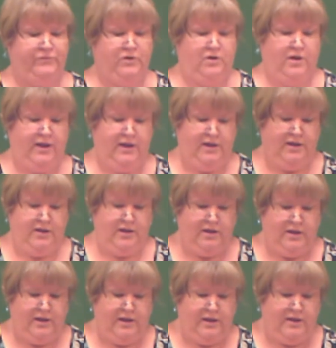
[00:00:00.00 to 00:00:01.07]
Okay.
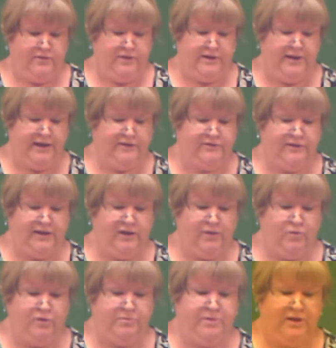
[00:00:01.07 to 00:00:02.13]
The next thing
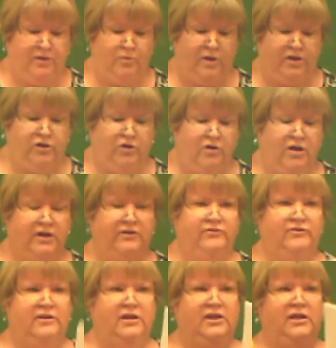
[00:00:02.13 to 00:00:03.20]
would be what you're going to
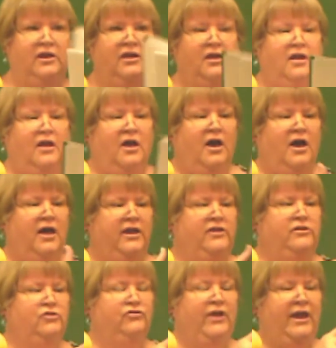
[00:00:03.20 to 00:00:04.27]
see in
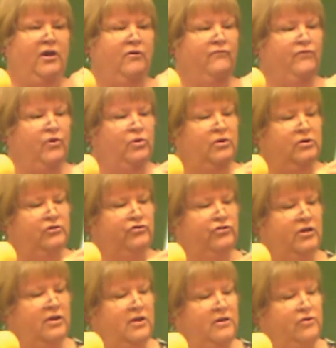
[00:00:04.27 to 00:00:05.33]
their take-home folders.
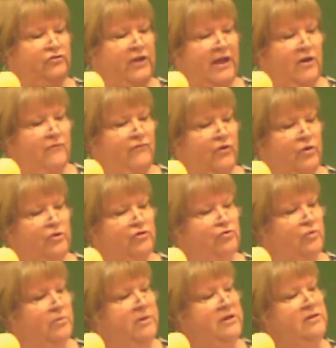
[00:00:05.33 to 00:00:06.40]
And their take-home folders will
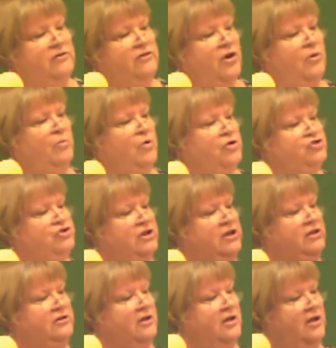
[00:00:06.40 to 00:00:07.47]
be this homework sheet.
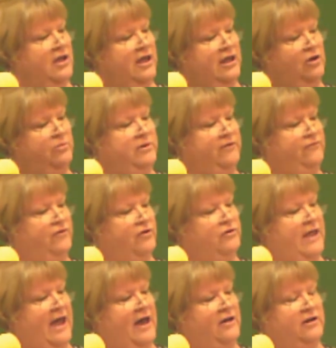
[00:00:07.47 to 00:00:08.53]
It'll be filled
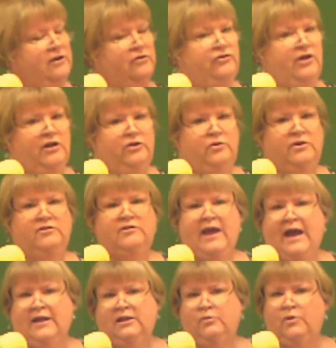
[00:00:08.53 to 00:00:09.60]
out. It'll tell you
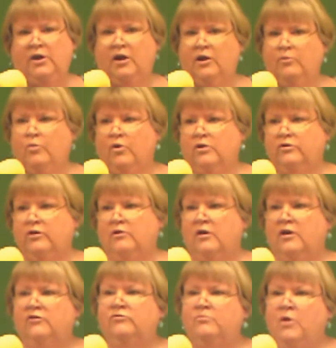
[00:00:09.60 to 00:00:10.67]
exactly what homework there
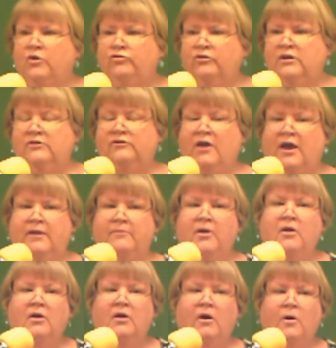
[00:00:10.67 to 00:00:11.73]
is. Most of the time,
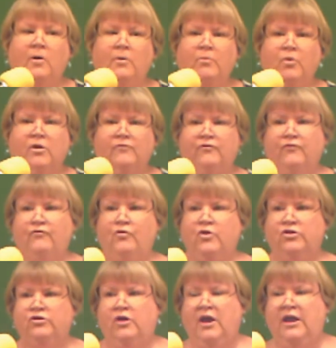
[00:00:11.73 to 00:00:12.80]
homework for
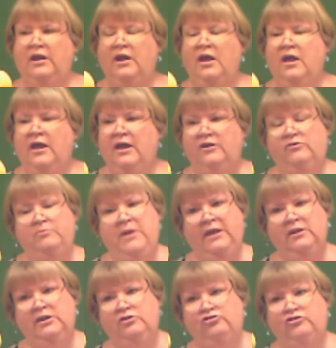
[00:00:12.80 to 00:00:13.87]
fourth grade is
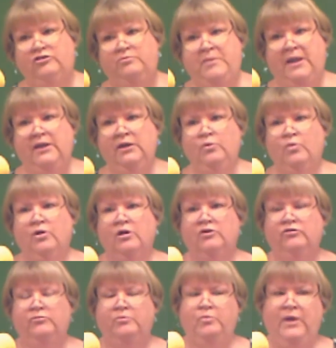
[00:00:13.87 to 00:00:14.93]
mainly just spelling
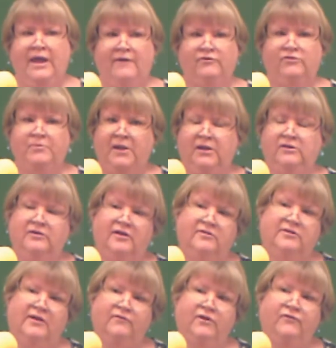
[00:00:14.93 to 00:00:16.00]
words. We have a spelling test
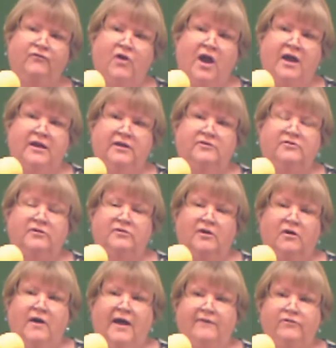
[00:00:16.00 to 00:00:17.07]
every Friday, so they'll
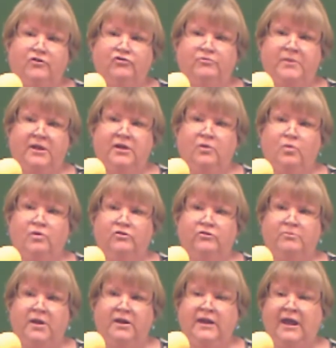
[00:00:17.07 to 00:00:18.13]
have their spelling words
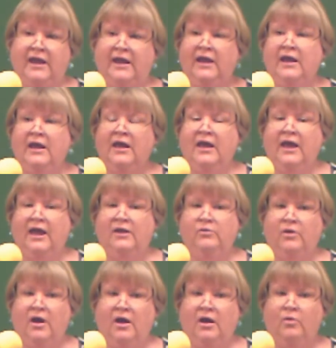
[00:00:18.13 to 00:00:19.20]
Monday and
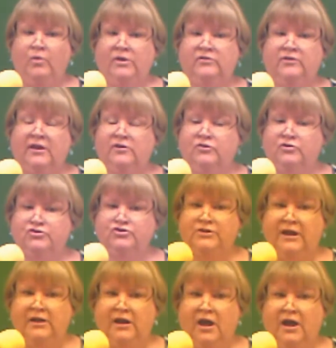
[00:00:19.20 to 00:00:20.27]
Wednesday and
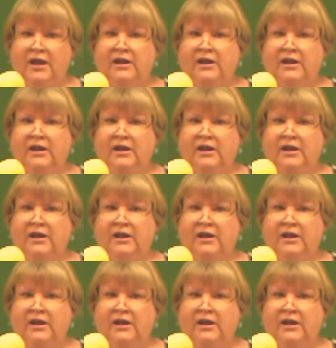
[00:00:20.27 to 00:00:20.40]
Thursday night,